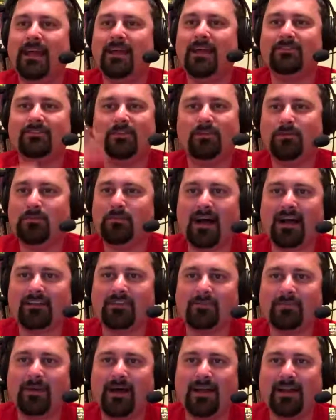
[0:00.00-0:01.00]
Two minds
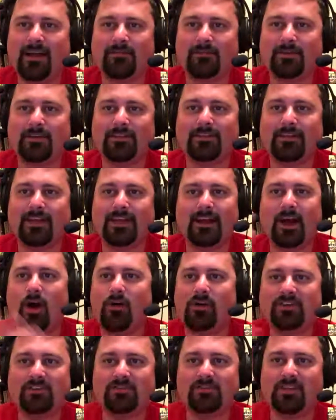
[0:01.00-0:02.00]
about everything.
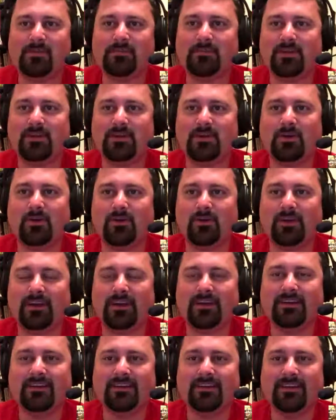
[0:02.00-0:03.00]
Always flipping a coin.
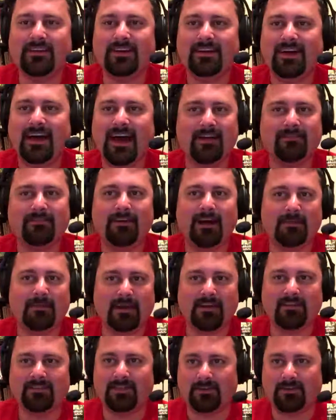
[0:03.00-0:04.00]
I find
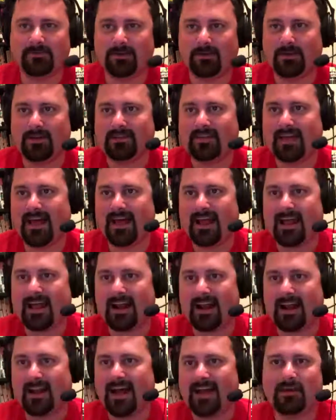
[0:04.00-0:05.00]
myself doing that a
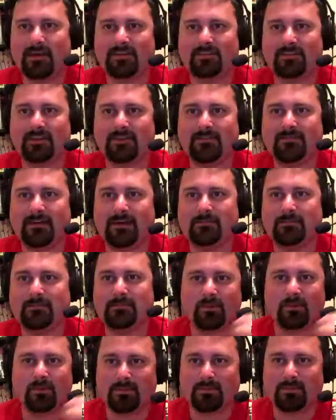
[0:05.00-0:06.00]
lot, especially if I'm
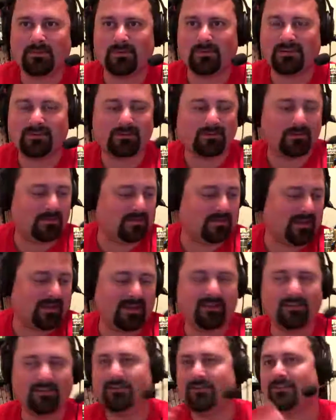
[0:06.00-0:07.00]
torn between two
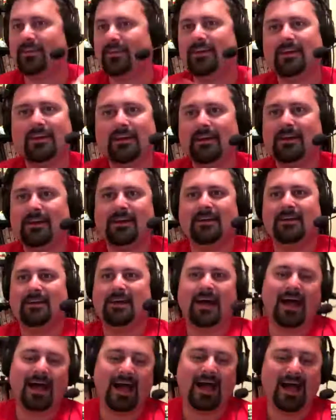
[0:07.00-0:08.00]
things.
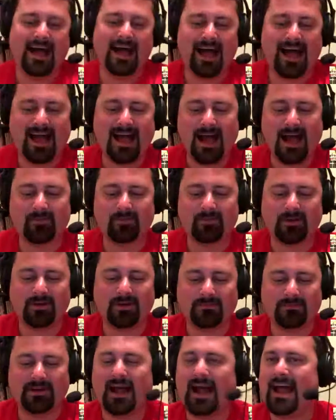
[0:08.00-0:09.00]

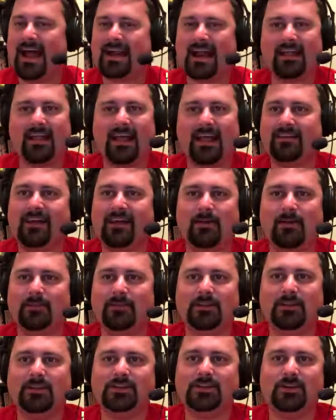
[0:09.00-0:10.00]
And I like Tommy Lee
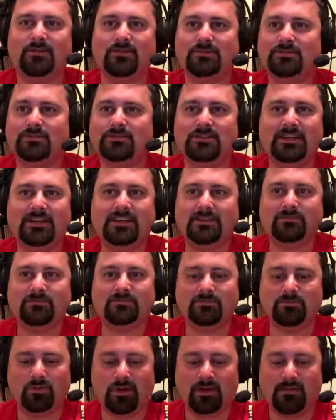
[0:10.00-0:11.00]
Jones. He's
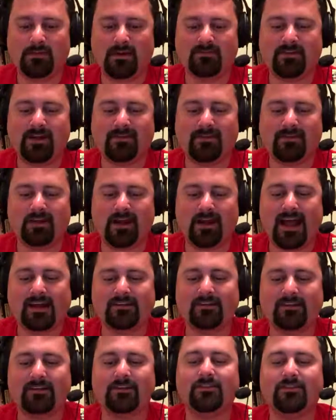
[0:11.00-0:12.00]
one of my favorite
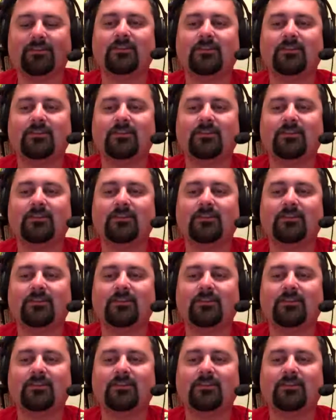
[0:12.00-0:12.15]
actors.